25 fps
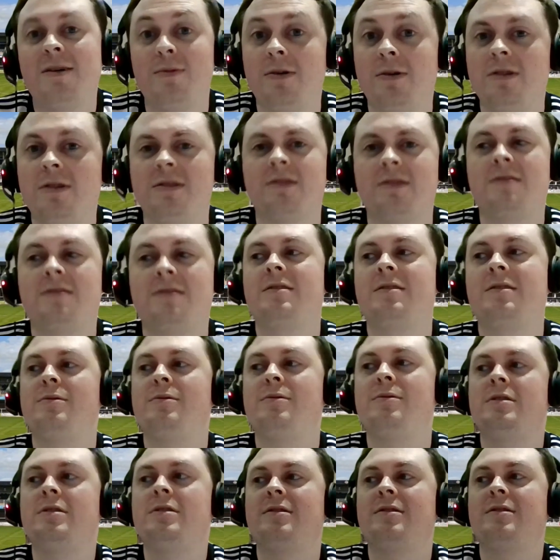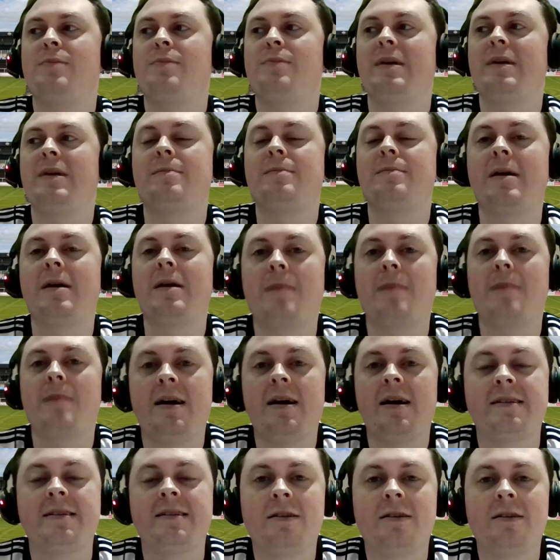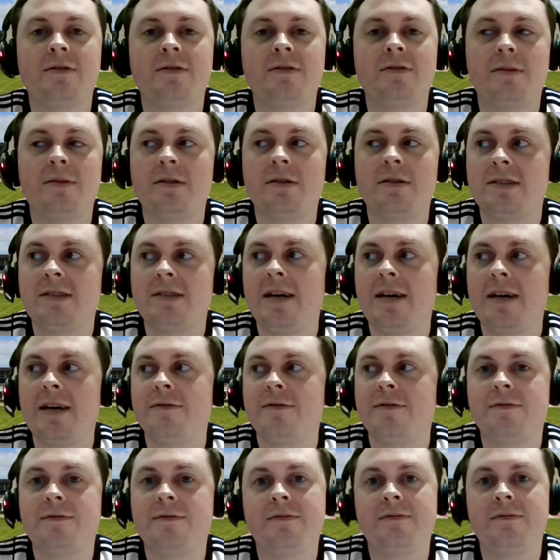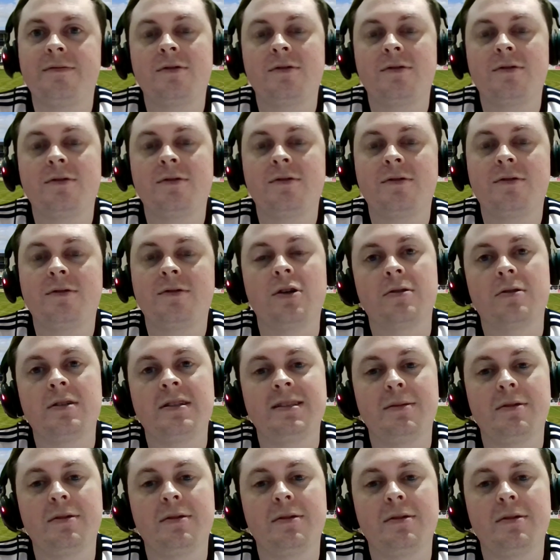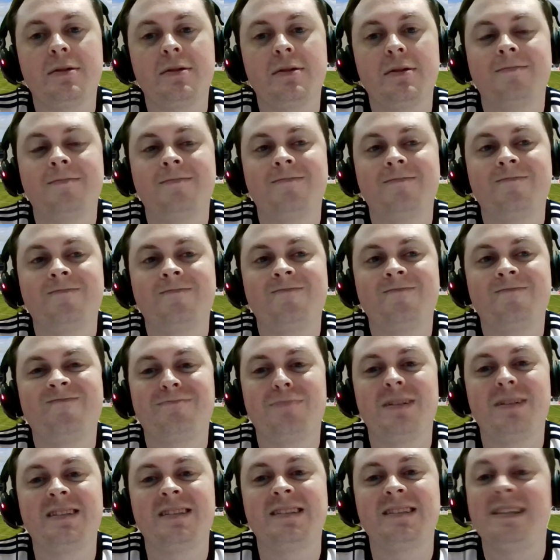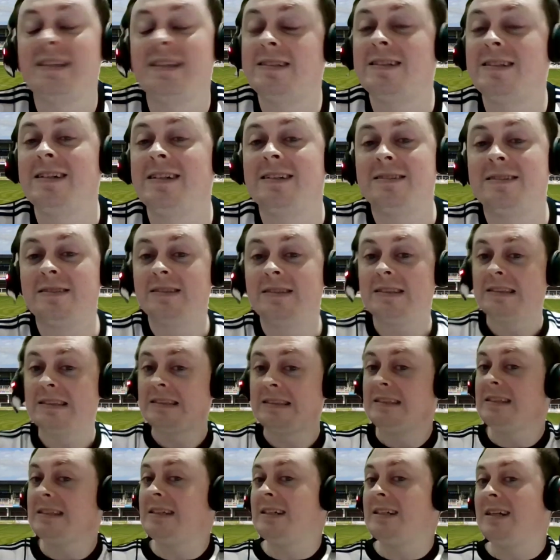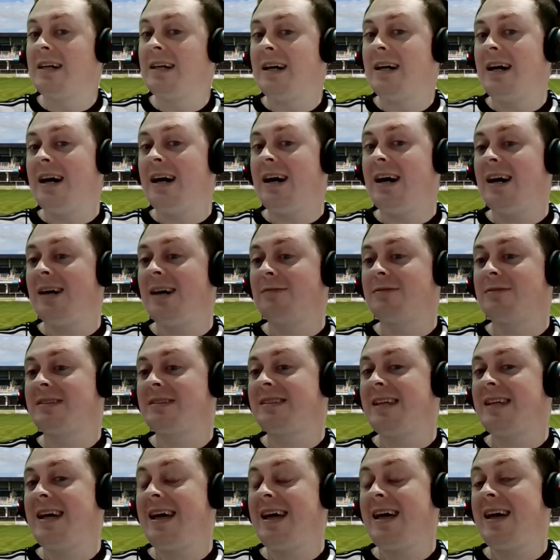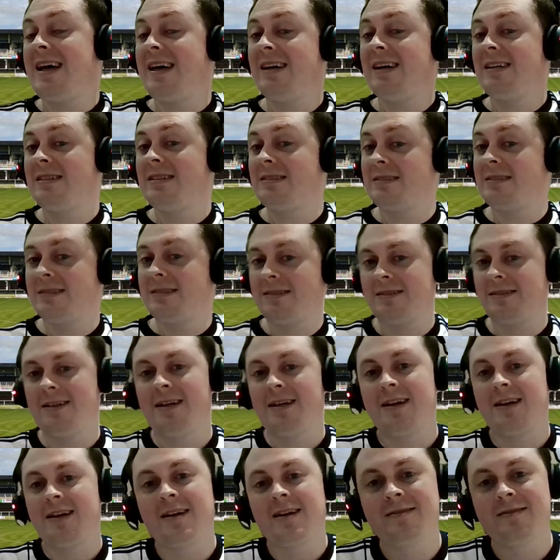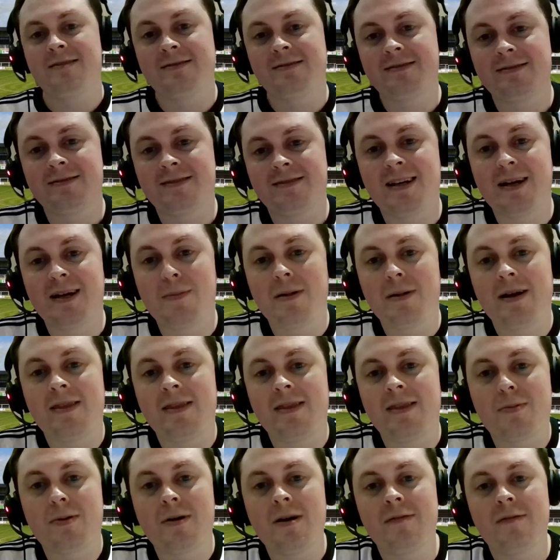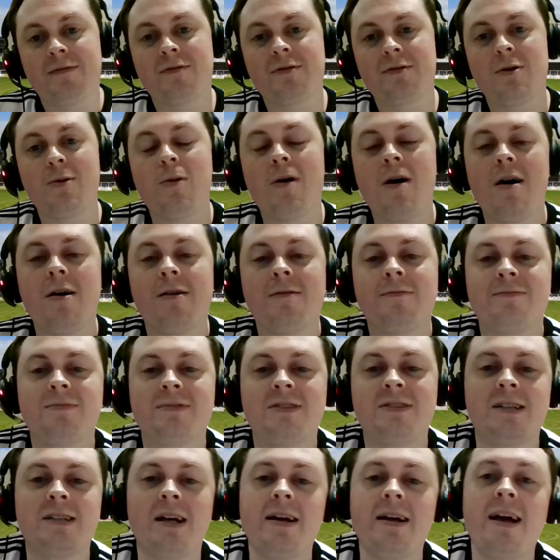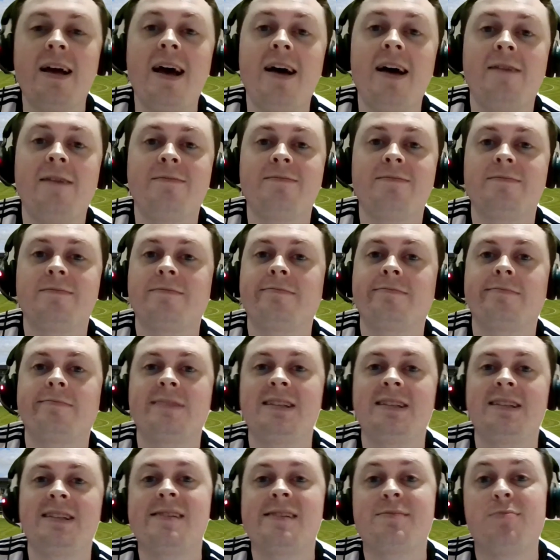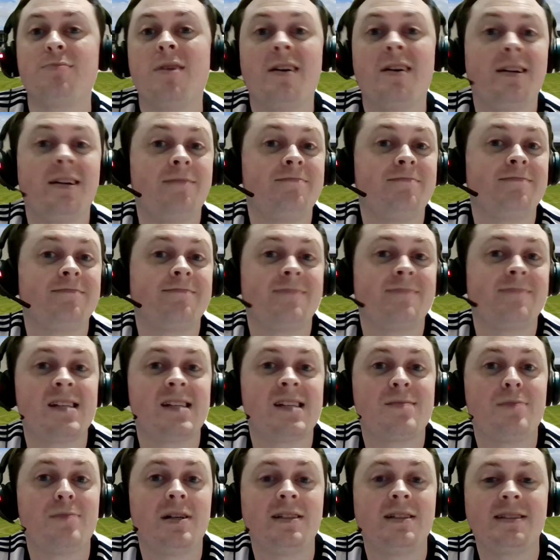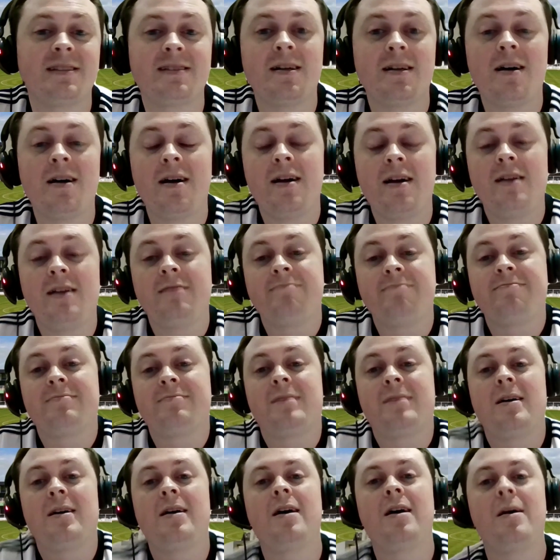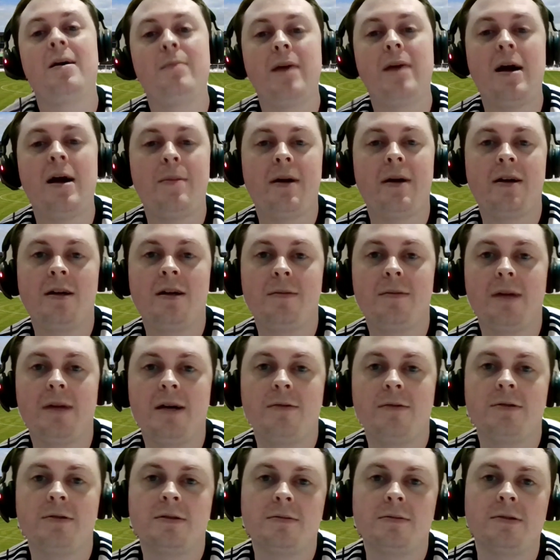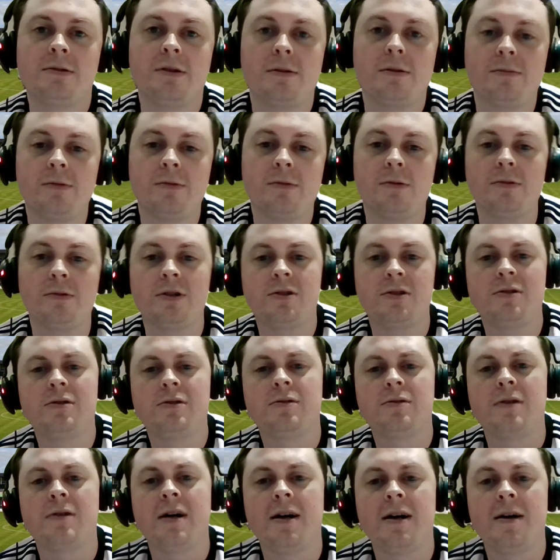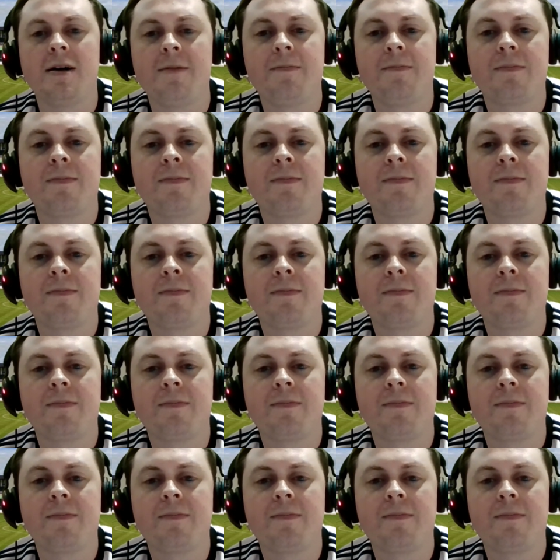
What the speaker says: was it was a big players, and they obviously went on to have good careers. Some of them, and Muzzy is it was there. You know, he played in the Prem for a while, so yeah. So that's my start in. How about you, mate? What was your